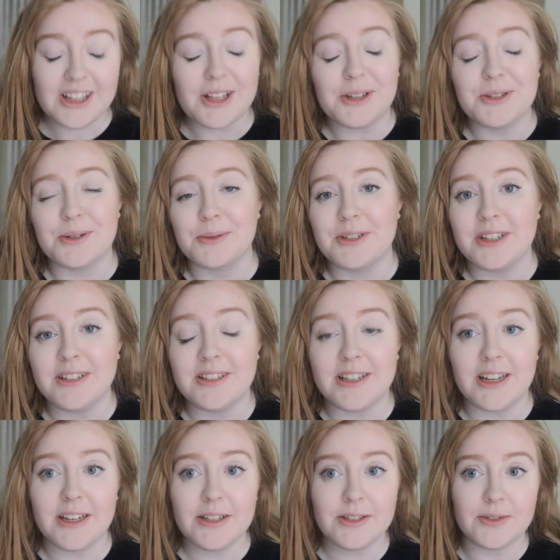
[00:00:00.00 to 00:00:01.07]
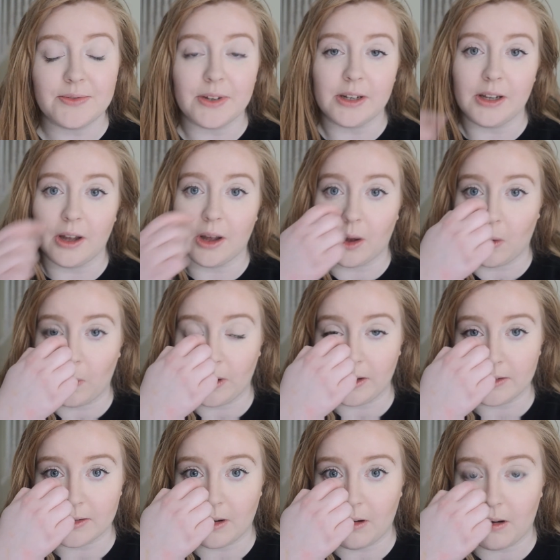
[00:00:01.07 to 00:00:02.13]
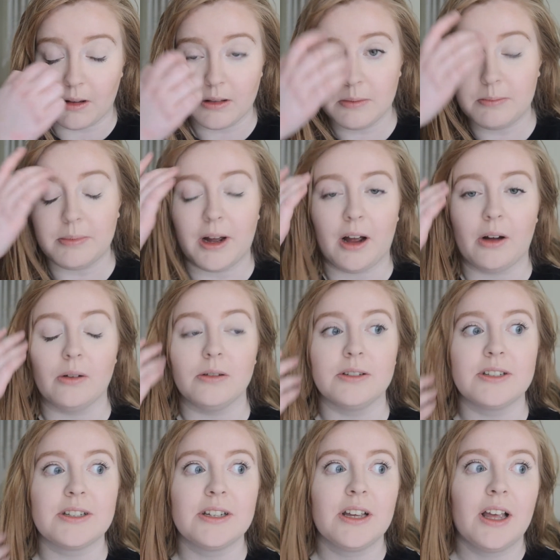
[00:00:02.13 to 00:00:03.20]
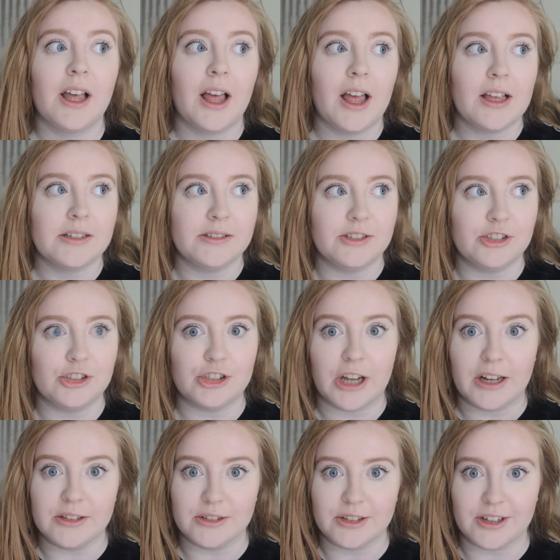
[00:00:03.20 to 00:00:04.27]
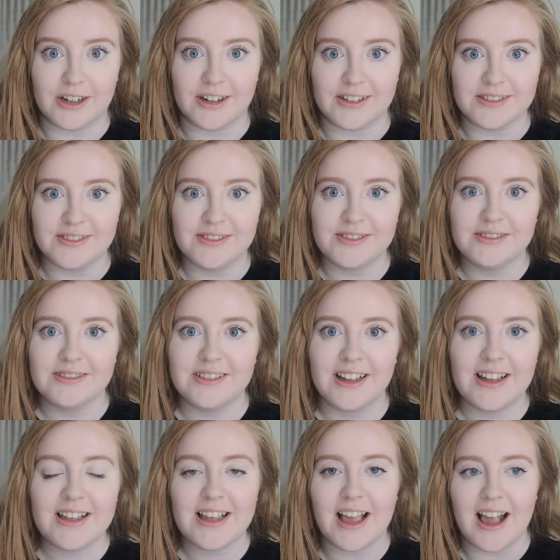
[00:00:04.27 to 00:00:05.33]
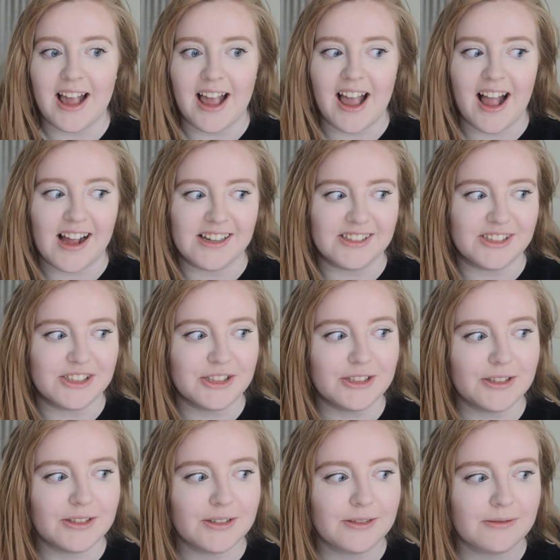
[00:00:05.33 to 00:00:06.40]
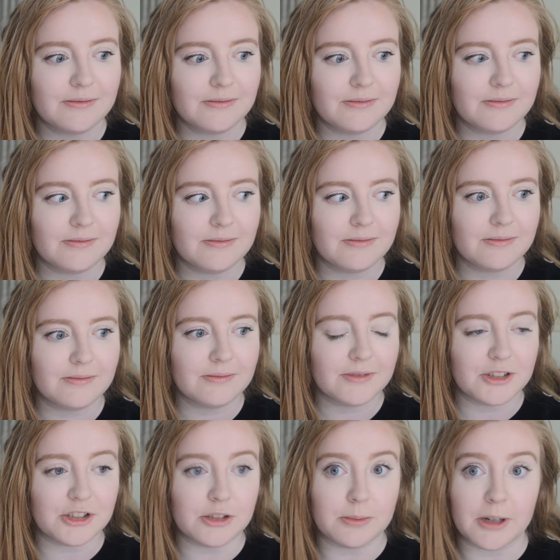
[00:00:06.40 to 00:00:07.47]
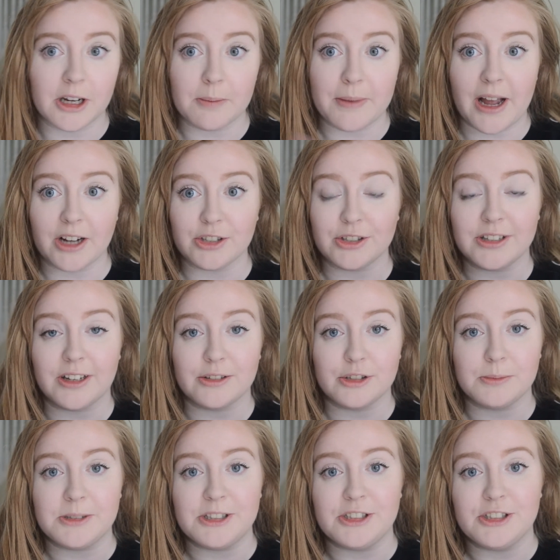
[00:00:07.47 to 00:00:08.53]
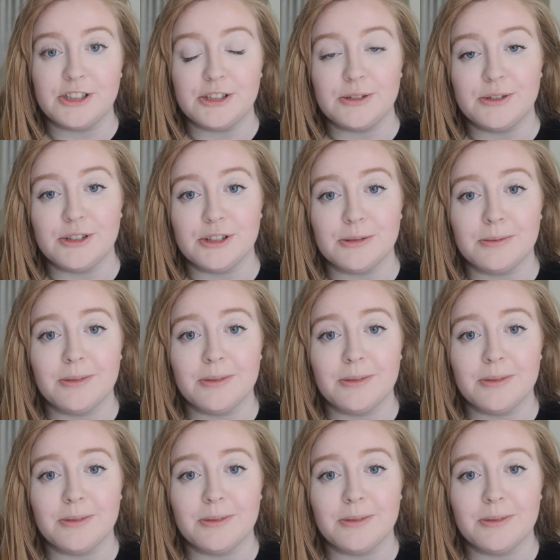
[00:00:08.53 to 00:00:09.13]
So today's video is all about gender, and to bring it back to the LGBTQ2